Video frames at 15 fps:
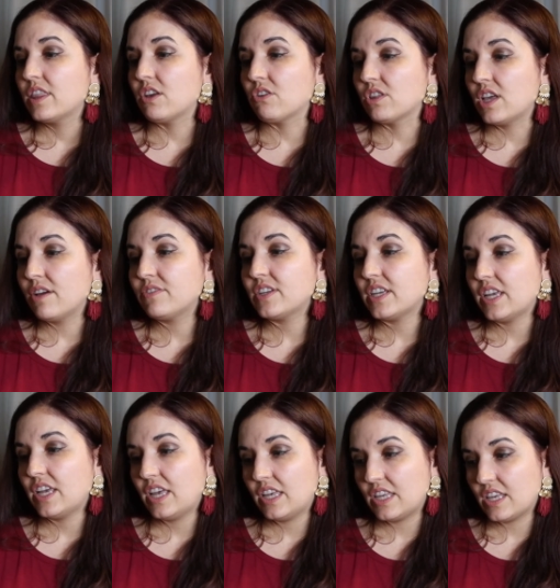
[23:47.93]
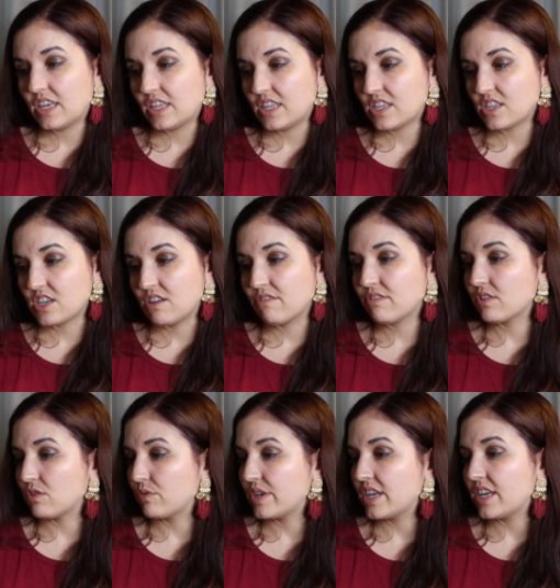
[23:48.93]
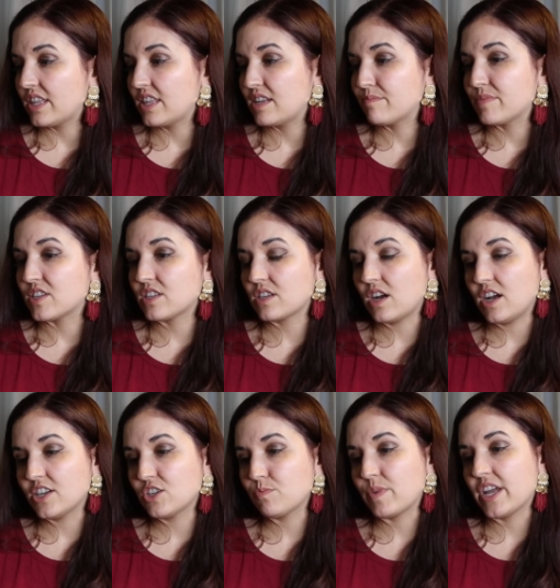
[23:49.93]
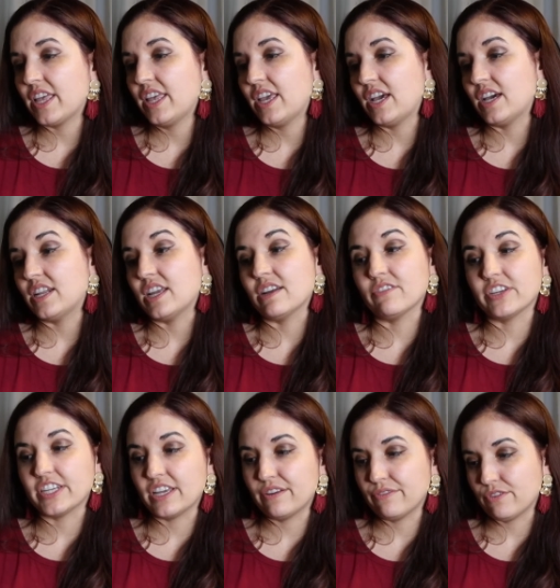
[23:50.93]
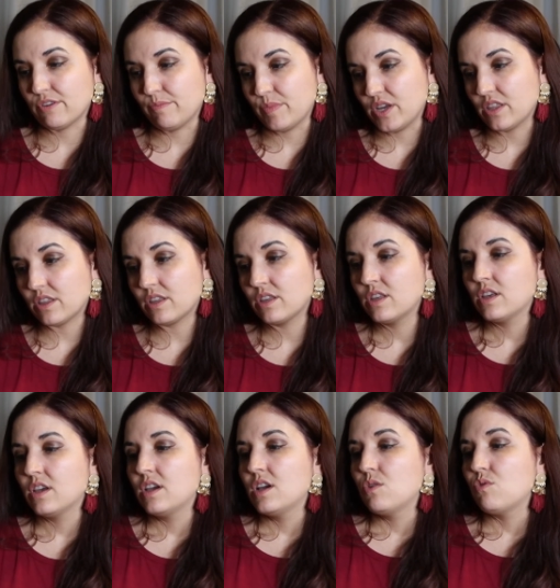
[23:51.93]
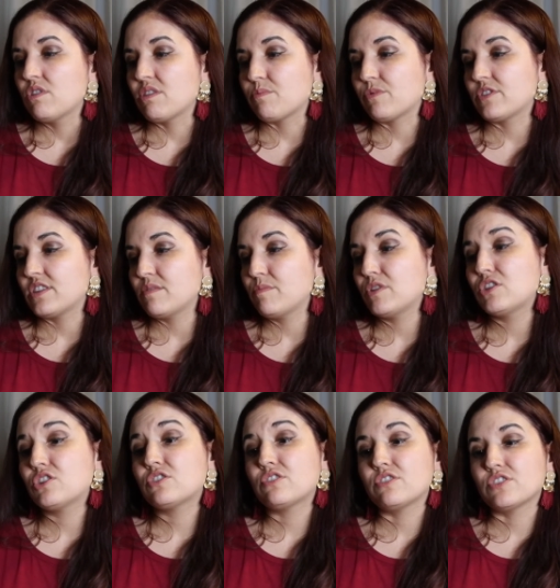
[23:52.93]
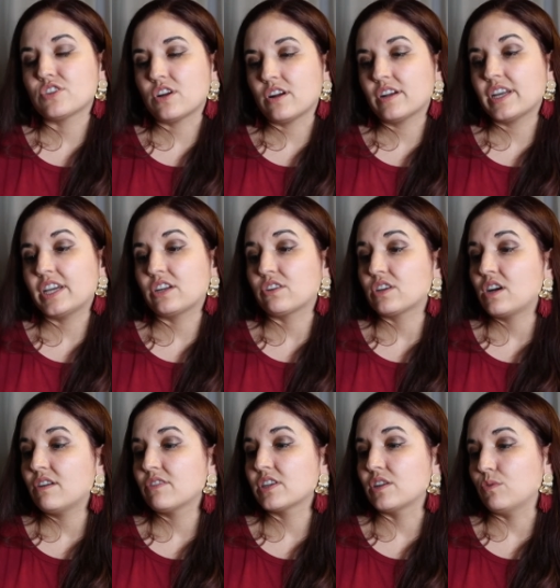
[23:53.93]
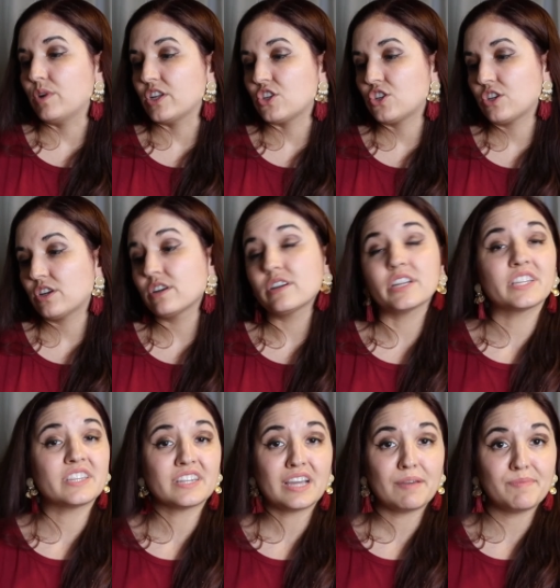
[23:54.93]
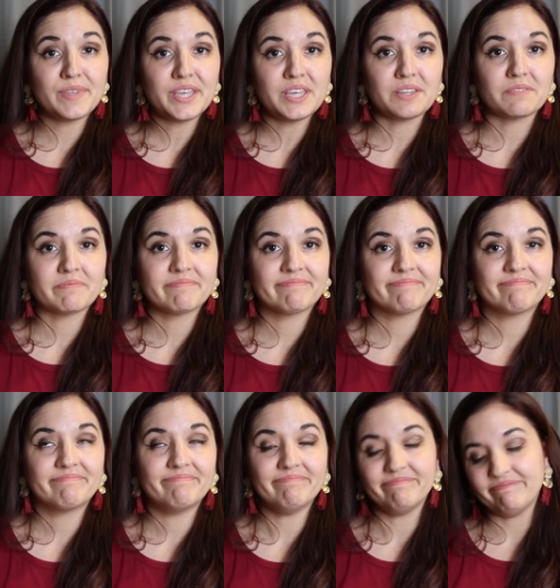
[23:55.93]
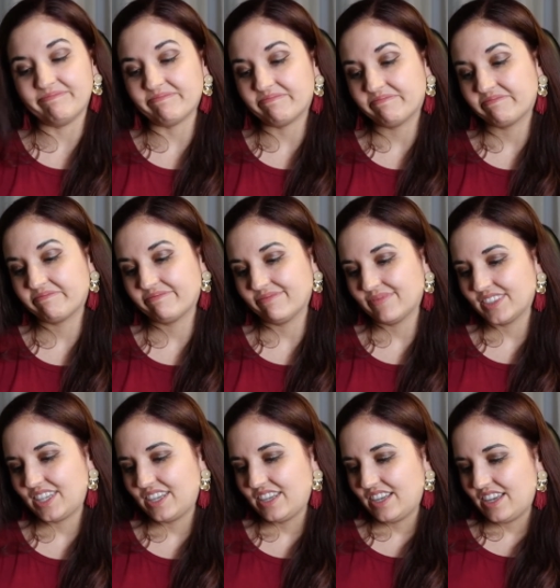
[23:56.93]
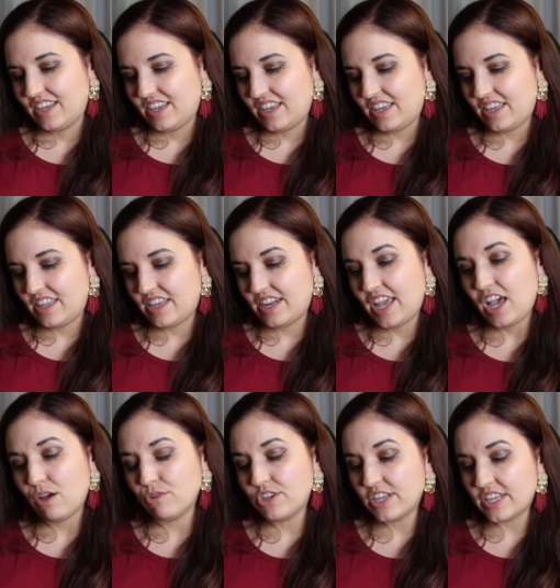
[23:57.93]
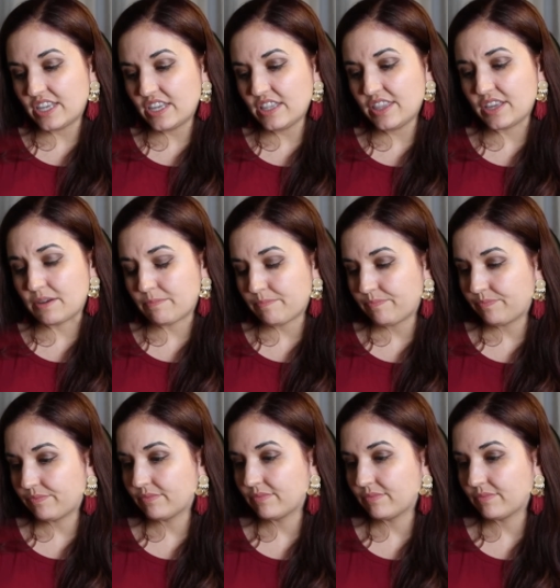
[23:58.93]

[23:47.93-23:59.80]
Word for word: They are left hanging in the sun for a week and then massaged by hand every day for a month. When the persimmons turn dark and are covered in white sugar, it's time to eat. Hmm. And then how to eat them.